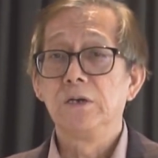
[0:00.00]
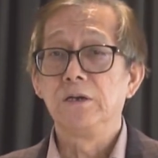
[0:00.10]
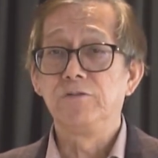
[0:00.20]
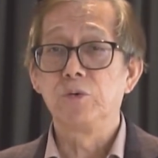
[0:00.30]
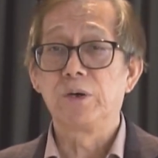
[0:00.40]

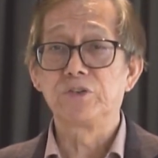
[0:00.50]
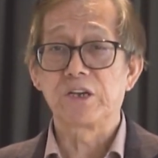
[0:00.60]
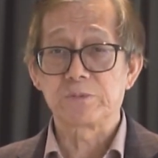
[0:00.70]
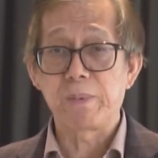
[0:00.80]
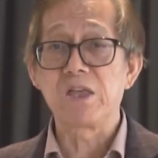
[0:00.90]
if you want to
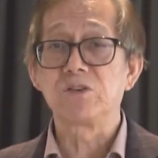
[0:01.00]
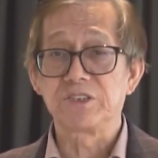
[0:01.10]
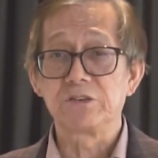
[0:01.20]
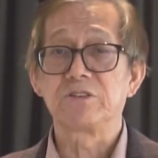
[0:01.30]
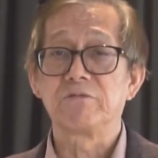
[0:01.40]
expand your
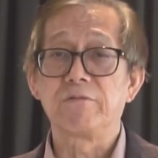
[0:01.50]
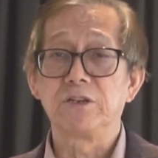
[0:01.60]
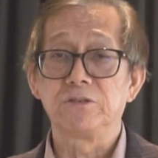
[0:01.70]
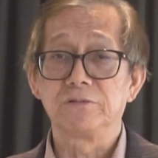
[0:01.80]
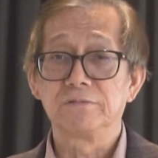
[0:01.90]
sales and
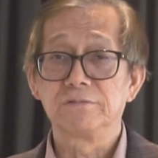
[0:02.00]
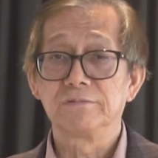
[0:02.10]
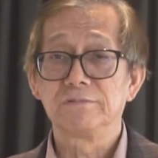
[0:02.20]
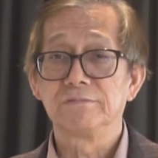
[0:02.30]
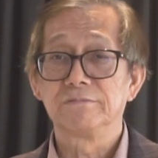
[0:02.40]
revenue.
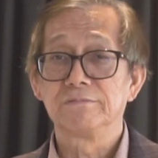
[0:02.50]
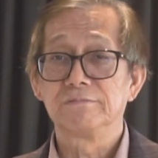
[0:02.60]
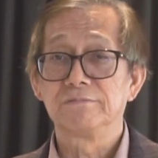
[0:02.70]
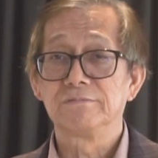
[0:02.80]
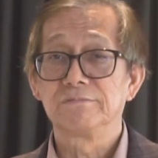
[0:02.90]

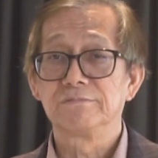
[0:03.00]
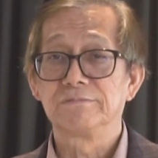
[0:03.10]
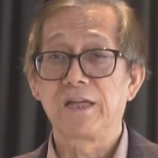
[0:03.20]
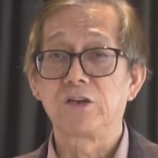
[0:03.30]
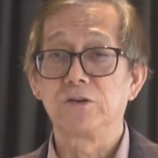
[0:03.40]

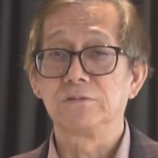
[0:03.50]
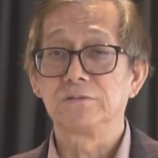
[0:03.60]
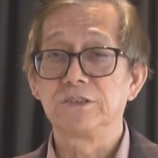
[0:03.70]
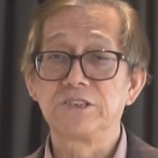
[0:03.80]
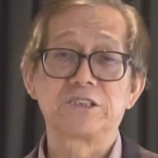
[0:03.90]
Thank you.
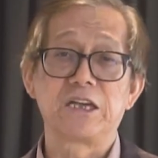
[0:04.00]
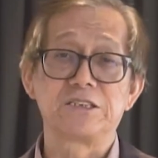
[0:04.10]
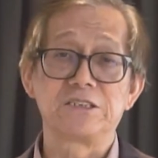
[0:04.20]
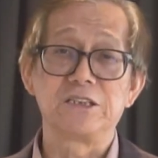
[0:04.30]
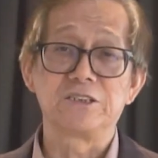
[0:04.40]
This is KCC